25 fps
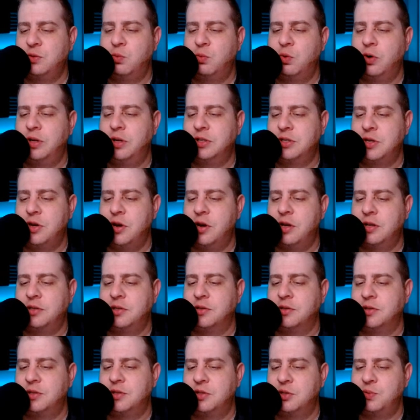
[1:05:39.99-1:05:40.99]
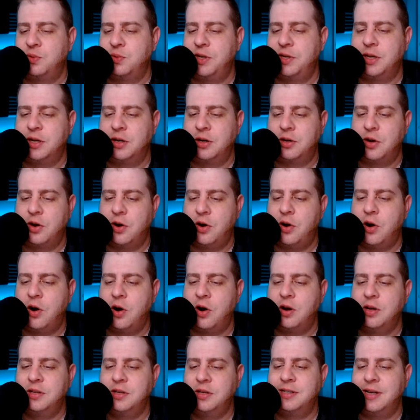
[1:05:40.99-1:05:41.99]
Word is consoles this week and
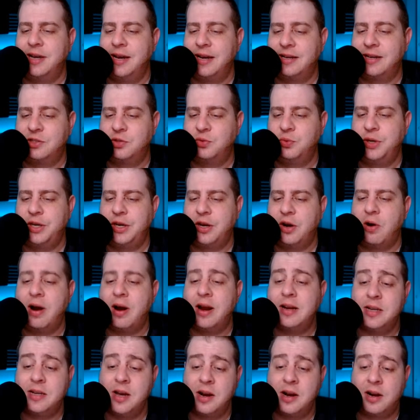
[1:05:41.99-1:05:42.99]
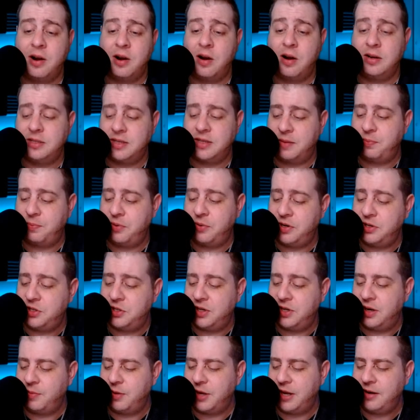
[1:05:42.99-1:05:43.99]
cards next week. All right, Dunk Cards, I
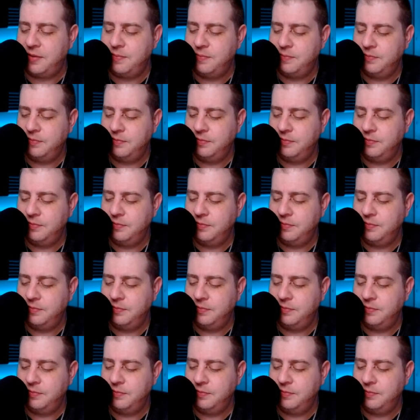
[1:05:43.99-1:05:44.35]
appreciate it, man.